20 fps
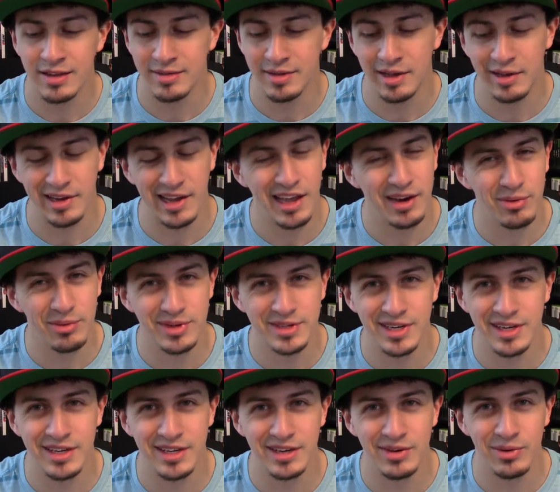I kind of wish
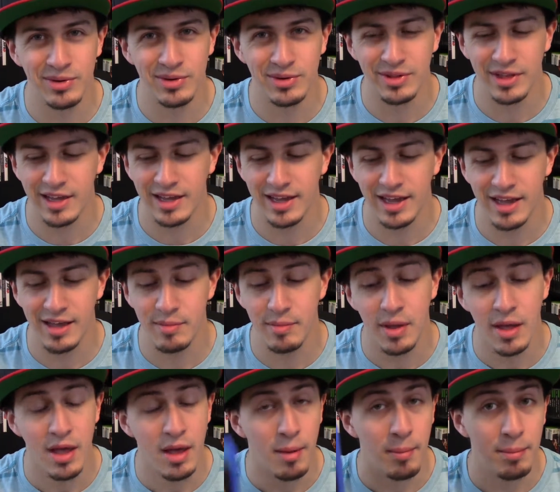I didn't order that game.
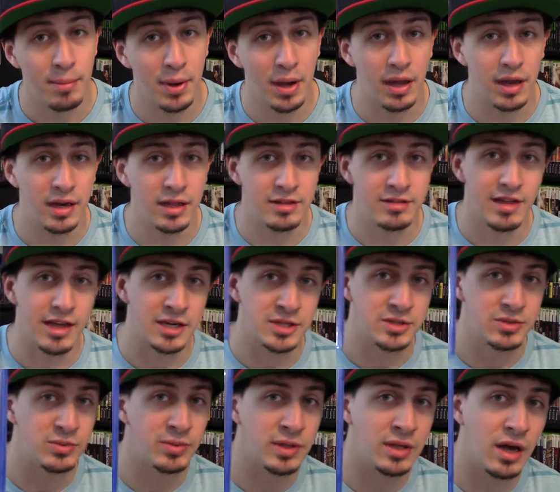But it's
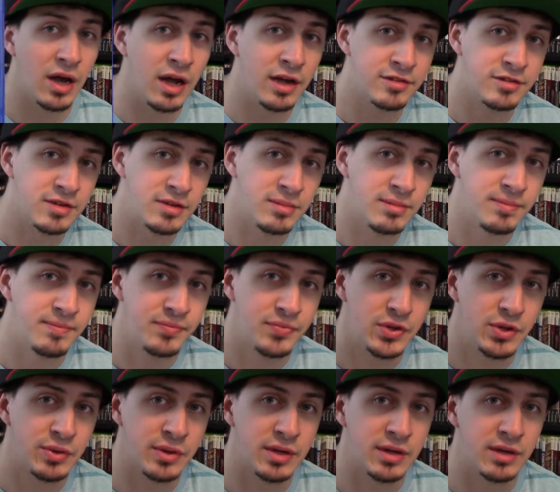actually really awesome.
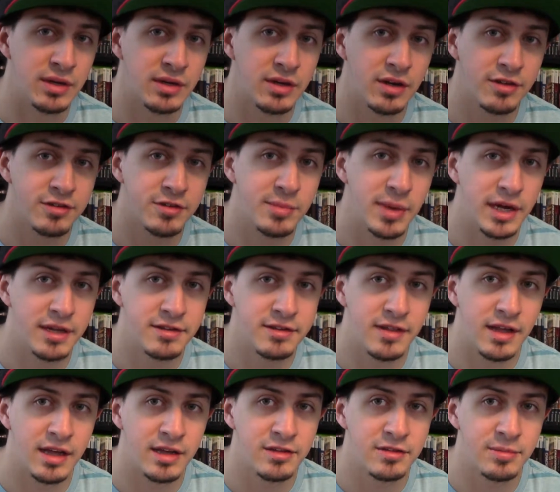You can customize
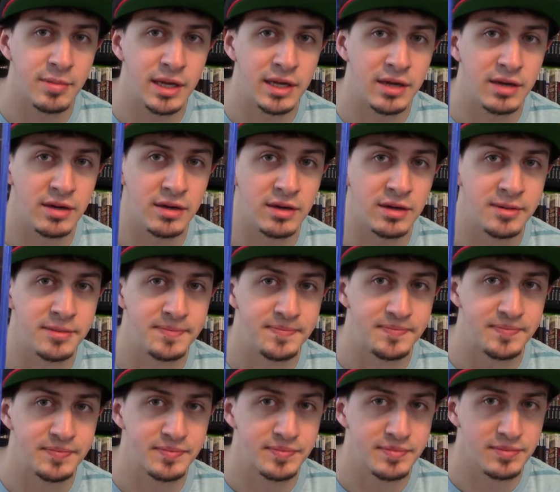things, make your
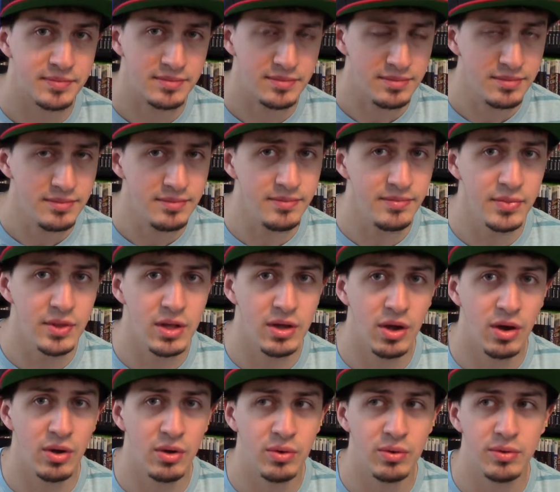
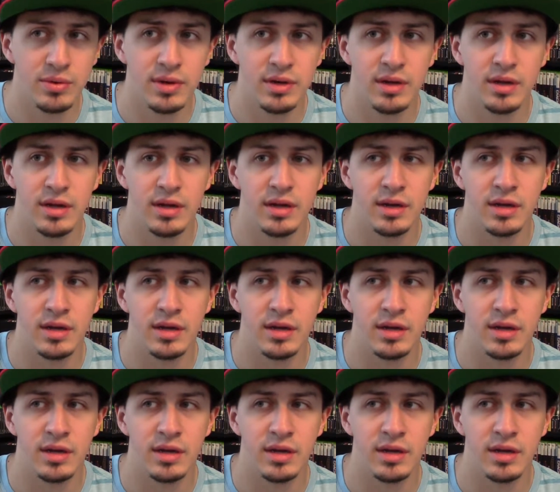own...